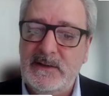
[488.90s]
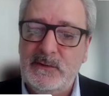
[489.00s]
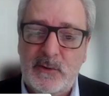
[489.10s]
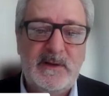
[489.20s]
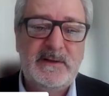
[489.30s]

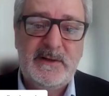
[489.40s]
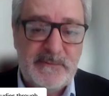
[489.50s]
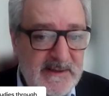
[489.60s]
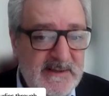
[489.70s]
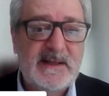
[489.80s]
double
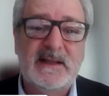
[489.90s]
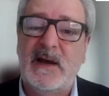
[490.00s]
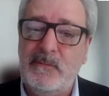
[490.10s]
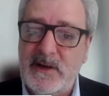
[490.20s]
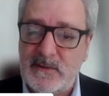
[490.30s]
degrees that
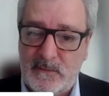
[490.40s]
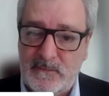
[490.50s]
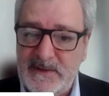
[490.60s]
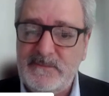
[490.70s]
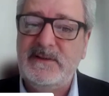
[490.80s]
we are
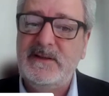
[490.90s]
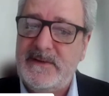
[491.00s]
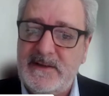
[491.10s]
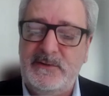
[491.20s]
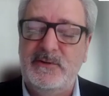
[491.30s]
offering with
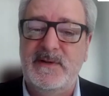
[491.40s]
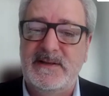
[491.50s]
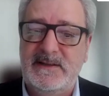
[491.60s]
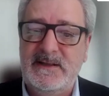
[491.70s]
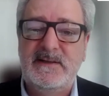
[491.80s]
different
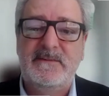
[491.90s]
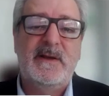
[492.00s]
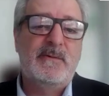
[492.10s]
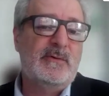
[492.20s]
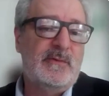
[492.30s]
universities if
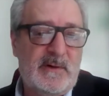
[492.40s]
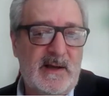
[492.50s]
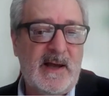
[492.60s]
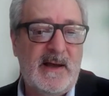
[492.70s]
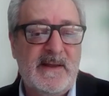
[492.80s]
they want to
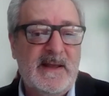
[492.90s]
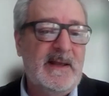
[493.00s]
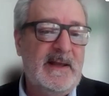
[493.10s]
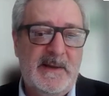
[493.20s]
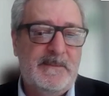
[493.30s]
have
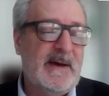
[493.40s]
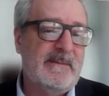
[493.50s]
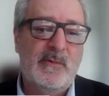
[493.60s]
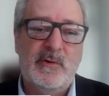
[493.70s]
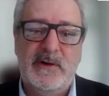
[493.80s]
a
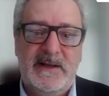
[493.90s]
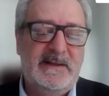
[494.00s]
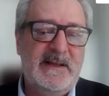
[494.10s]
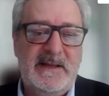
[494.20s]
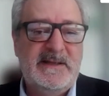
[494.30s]
path more
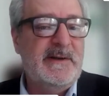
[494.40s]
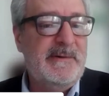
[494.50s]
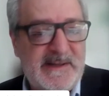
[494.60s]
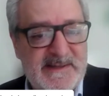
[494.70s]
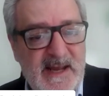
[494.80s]
in the
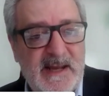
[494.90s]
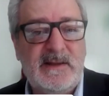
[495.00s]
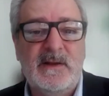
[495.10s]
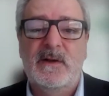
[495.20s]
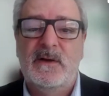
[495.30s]
engineering
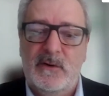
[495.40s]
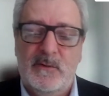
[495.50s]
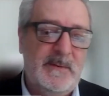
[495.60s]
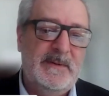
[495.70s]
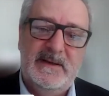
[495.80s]
side or
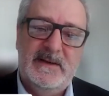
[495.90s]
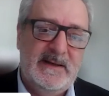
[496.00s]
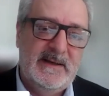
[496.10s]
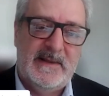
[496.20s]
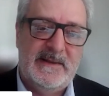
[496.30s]
maybe
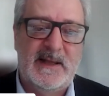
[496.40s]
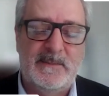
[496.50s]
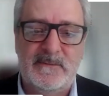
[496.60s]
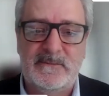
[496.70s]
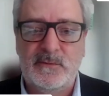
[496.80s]
other
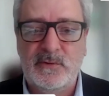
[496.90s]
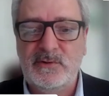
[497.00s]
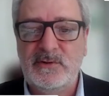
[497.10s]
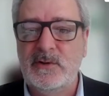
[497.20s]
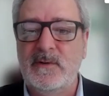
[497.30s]
type of
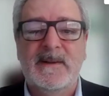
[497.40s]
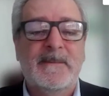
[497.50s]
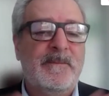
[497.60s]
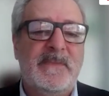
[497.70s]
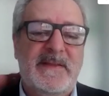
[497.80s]
courses. So
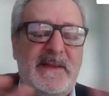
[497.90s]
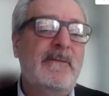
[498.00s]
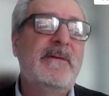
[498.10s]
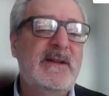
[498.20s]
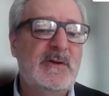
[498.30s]
the
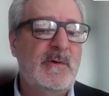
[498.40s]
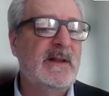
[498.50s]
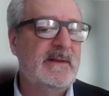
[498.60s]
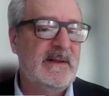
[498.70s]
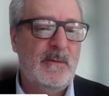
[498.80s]
offer is
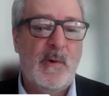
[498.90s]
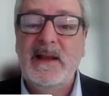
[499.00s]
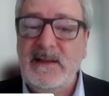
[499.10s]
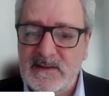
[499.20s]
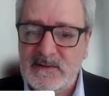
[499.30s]
quite
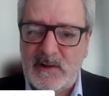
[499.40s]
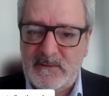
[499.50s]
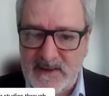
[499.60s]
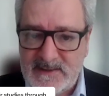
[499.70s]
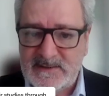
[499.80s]
wide, quite
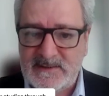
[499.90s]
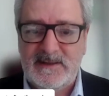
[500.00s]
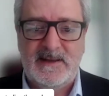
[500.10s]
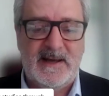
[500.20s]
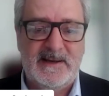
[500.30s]
vast.
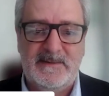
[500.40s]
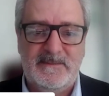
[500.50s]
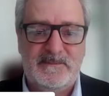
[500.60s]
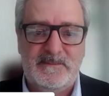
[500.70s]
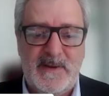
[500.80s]

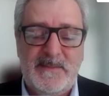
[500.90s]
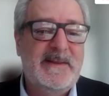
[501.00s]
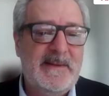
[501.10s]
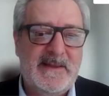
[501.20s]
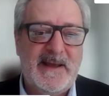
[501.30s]
And maybe
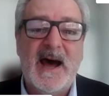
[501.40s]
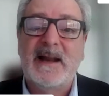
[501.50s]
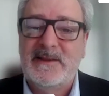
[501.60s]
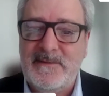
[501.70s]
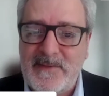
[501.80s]
the
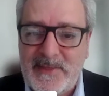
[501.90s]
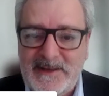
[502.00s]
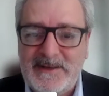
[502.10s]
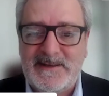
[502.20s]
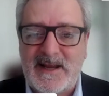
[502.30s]
hard
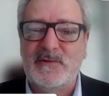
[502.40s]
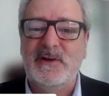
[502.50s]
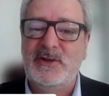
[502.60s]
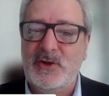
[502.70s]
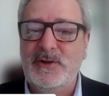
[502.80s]
thing is
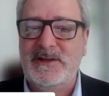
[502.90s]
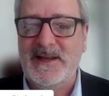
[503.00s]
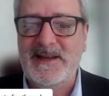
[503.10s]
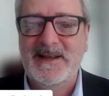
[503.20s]
actually choice.